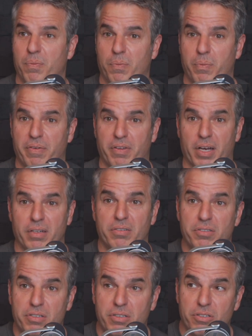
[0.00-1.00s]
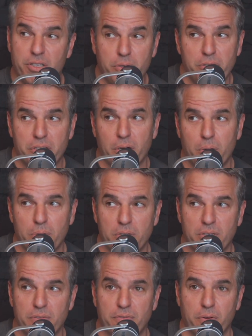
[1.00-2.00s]
we've done two
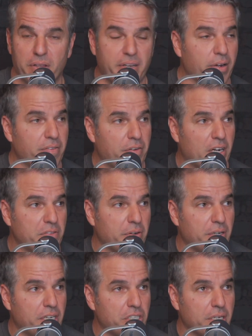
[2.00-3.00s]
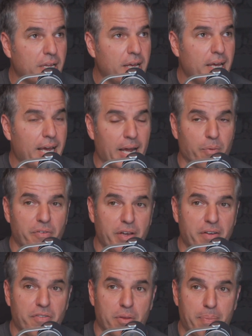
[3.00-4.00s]
shows for the Terry Fox Foundation at
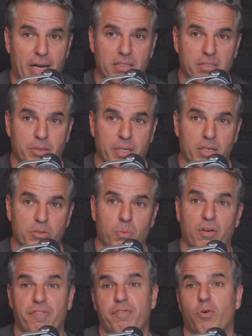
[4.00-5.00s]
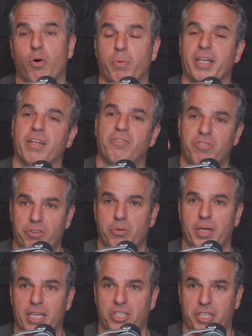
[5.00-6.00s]
Ravine for the past two years. Well, four. We did two
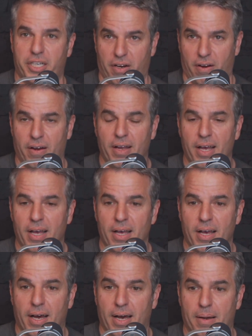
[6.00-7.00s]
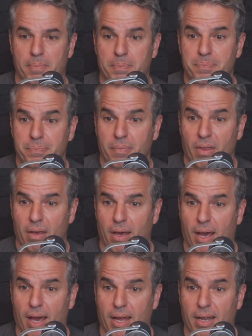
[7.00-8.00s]
each year. Um,
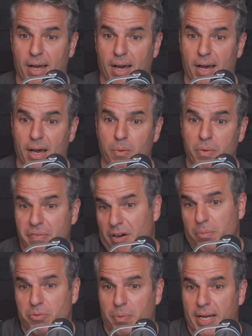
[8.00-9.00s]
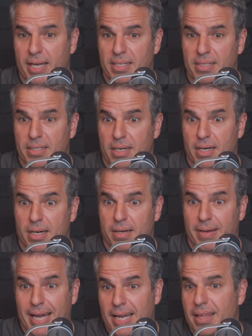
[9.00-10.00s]
and uh, we've helped raise uh,
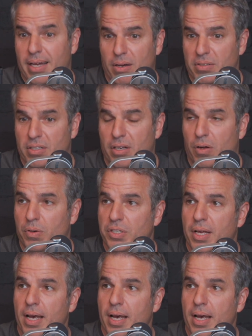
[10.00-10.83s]
$80,000